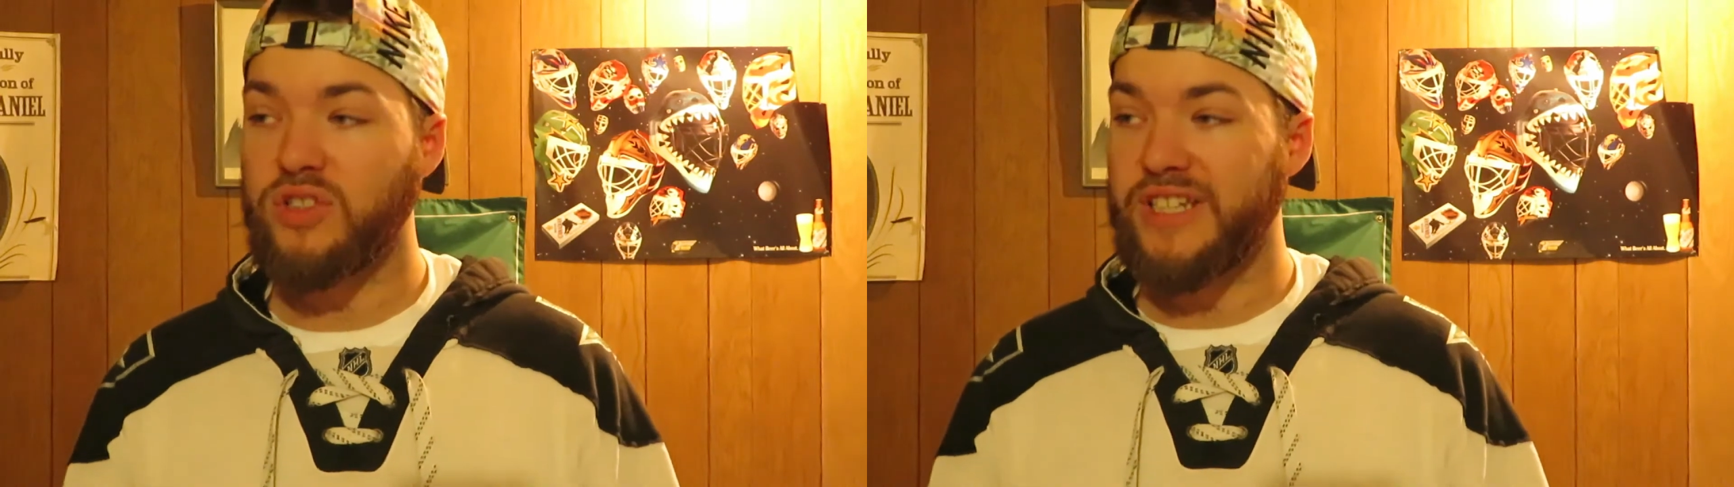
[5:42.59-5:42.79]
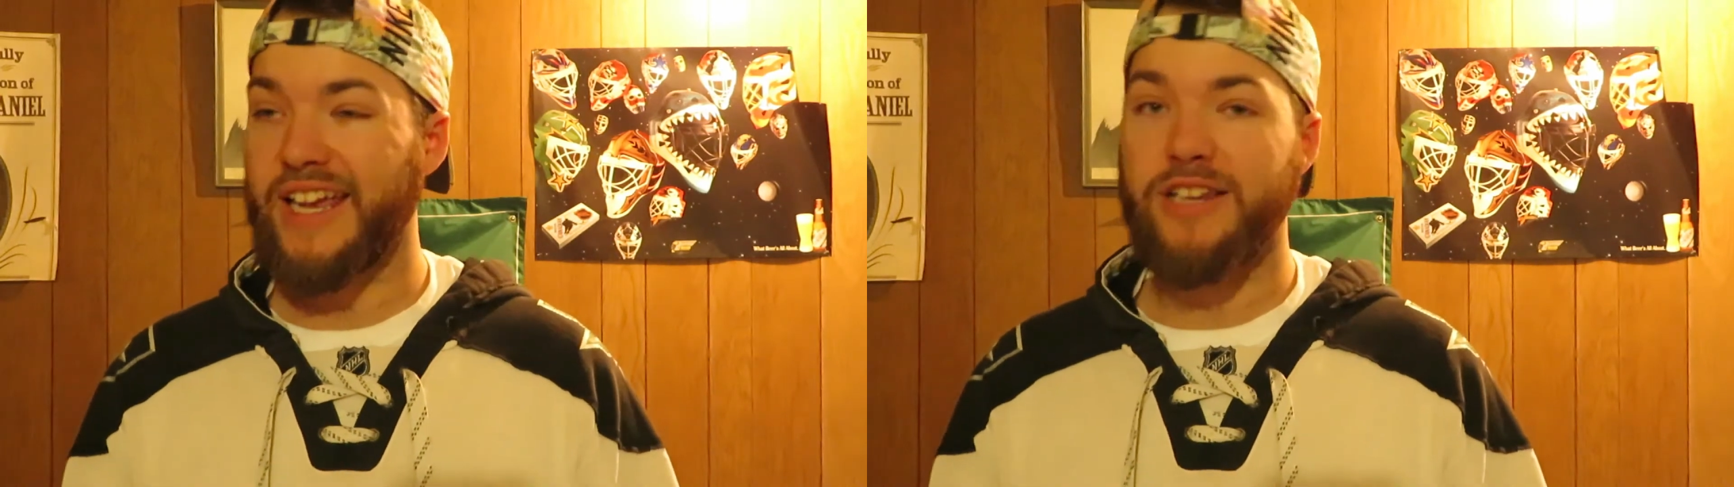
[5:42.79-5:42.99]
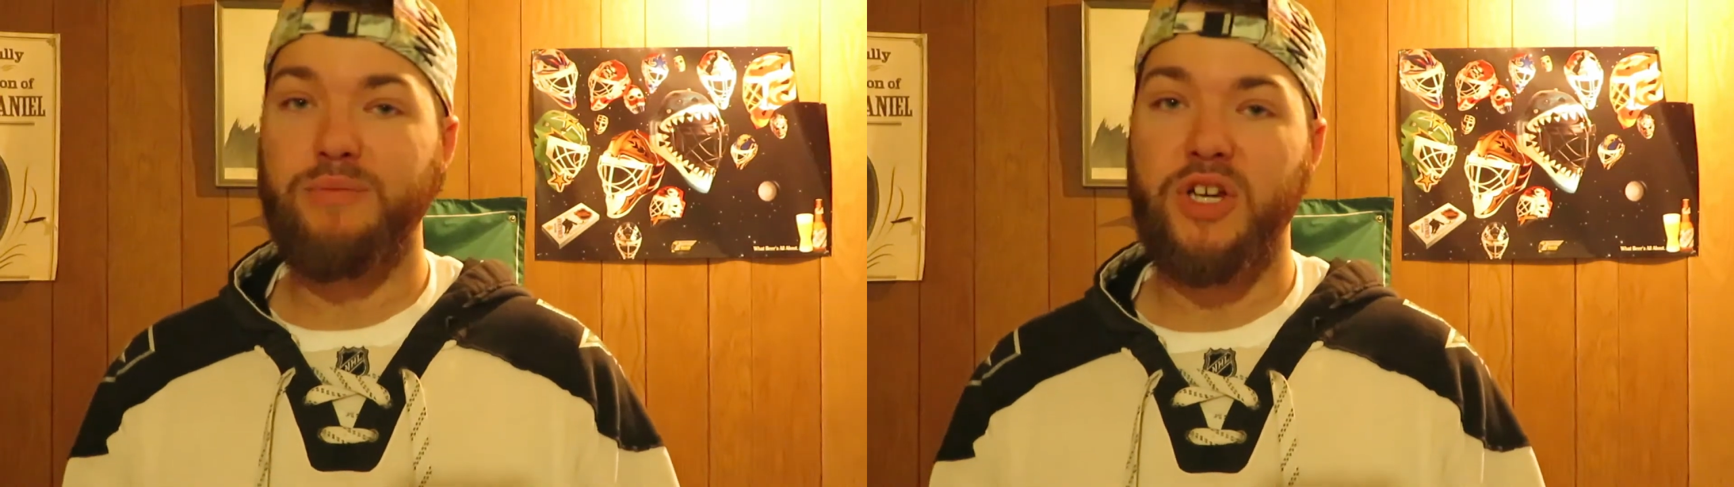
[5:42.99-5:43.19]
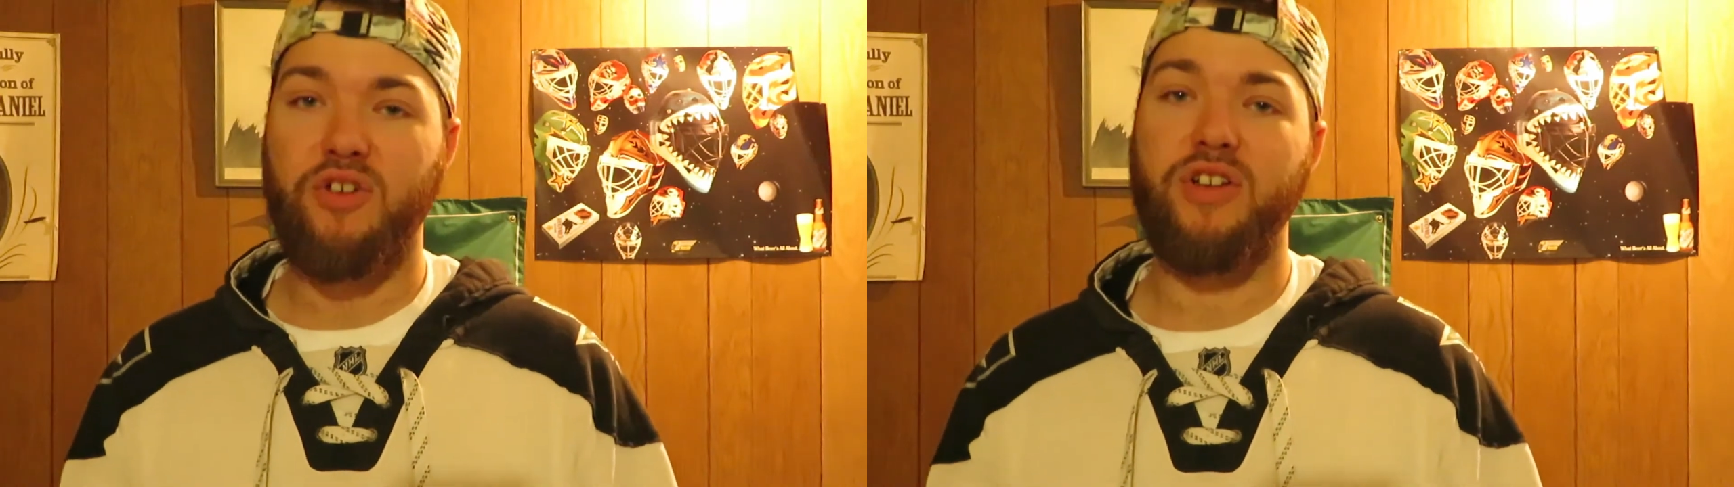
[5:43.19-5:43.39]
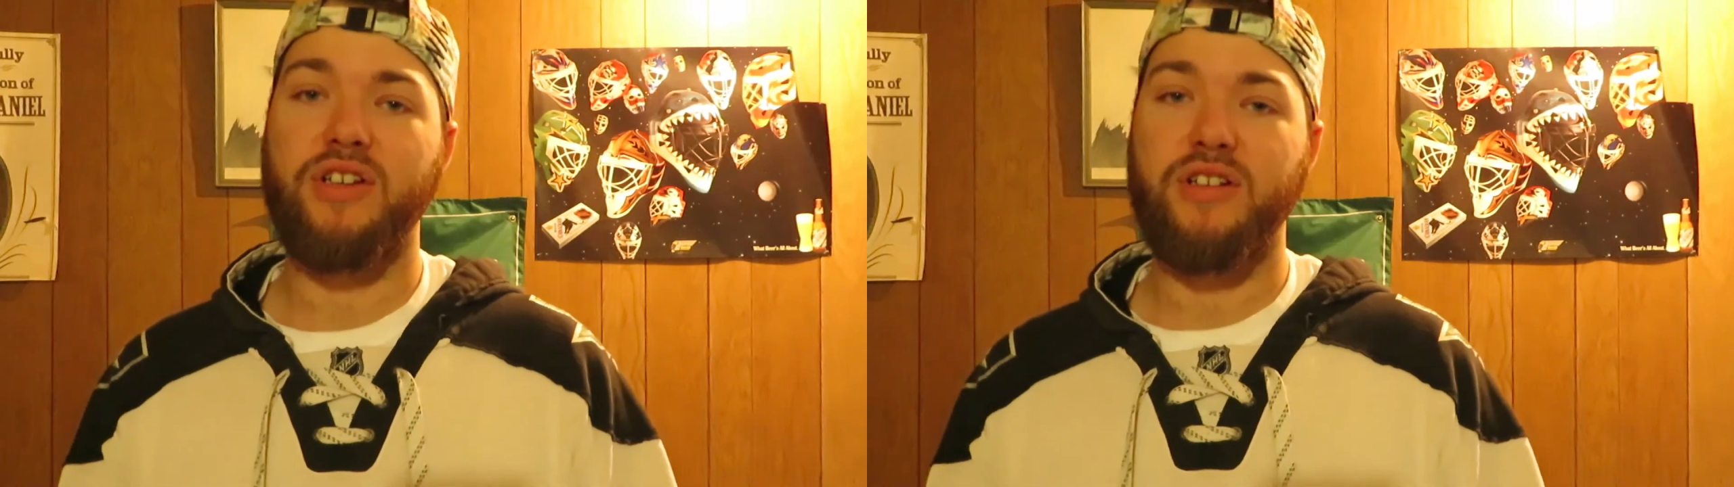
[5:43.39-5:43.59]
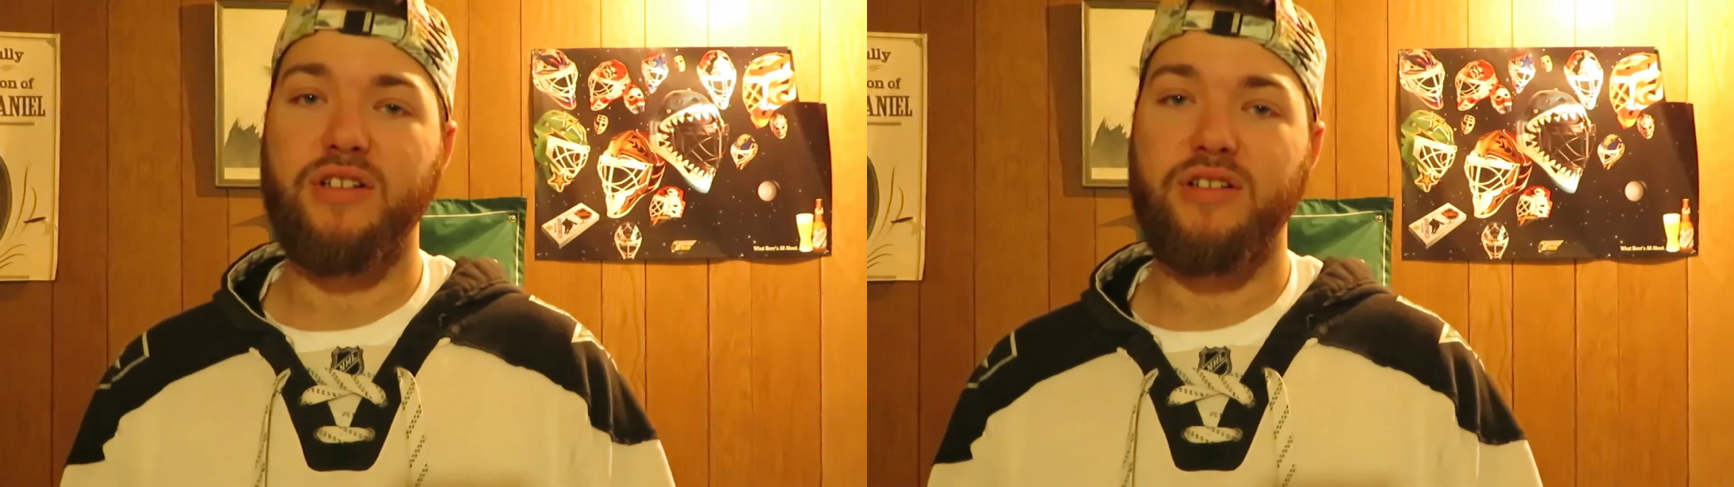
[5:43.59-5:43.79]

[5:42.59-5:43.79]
second period